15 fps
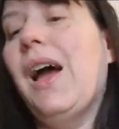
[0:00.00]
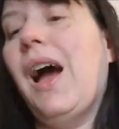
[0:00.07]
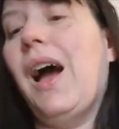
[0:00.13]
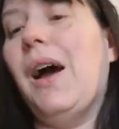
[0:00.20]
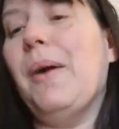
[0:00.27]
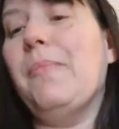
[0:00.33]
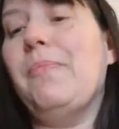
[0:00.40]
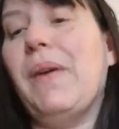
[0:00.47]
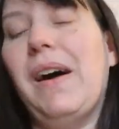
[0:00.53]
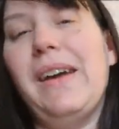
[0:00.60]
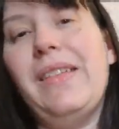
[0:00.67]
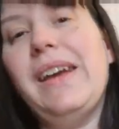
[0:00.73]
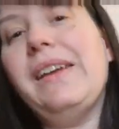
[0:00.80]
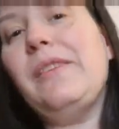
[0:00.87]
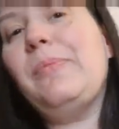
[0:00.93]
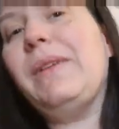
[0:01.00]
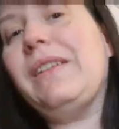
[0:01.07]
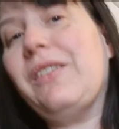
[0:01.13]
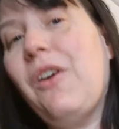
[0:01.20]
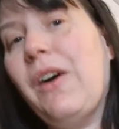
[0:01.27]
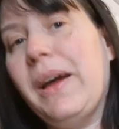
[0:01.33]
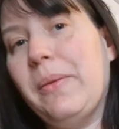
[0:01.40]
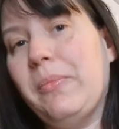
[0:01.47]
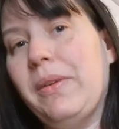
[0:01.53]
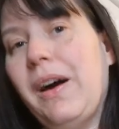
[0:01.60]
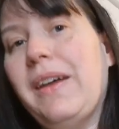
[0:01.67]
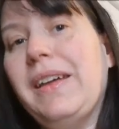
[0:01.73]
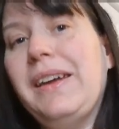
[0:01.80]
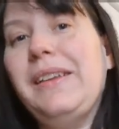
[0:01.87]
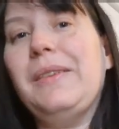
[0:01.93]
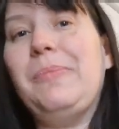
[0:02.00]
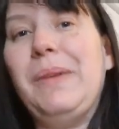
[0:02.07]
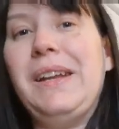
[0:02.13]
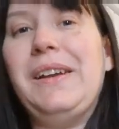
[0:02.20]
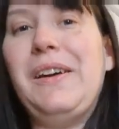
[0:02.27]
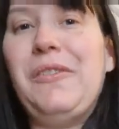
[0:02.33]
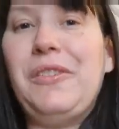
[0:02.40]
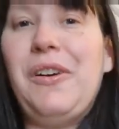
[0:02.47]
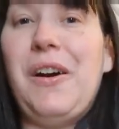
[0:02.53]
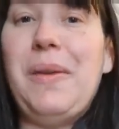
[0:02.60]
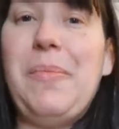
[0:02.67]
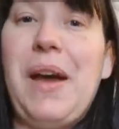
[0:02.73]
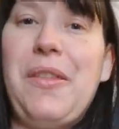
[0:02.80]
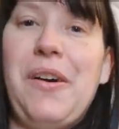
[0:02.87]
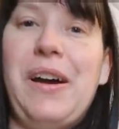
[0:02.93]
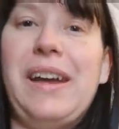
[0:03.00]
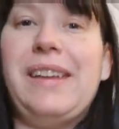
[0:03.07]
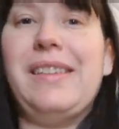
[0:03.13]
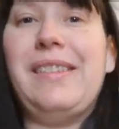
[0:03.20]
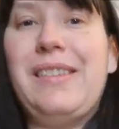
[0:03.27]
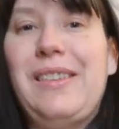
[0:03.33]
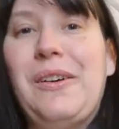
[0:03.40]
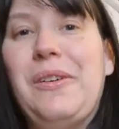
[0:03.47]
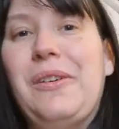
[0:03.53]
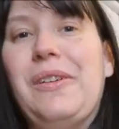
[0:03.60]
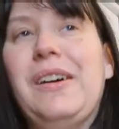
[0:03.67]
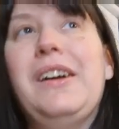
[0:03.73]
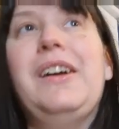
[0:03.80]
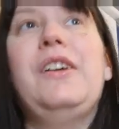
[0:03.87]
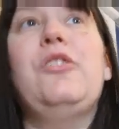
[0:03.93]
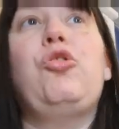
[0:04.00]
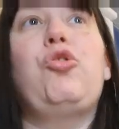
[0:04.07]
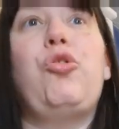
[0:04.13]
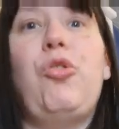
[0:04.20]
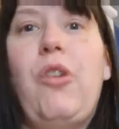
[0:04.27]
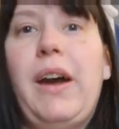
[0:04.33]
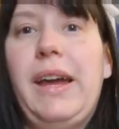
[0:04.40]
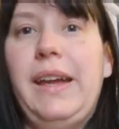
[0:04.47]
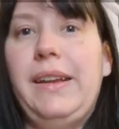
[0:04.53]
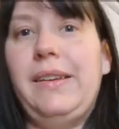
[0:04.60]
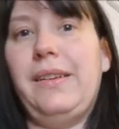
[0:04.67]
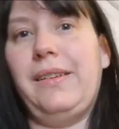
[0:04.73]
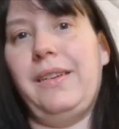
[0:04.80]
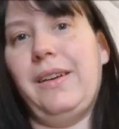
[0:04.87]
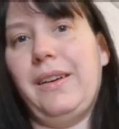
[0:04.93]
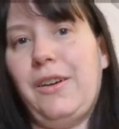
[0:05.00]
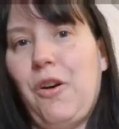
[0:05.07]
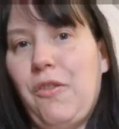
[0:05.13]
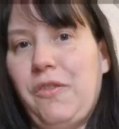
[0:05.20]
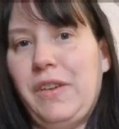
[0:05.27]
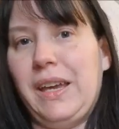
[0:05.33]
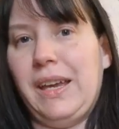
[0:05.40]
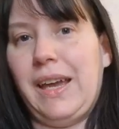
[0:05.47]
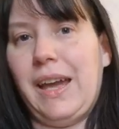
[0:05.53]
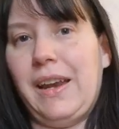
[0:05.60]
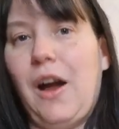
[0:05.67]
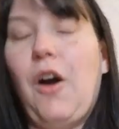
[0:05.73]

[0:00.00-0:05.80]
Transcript: Um, but I think it's been time. I think it's been enough time now that I can start trying a coffee again.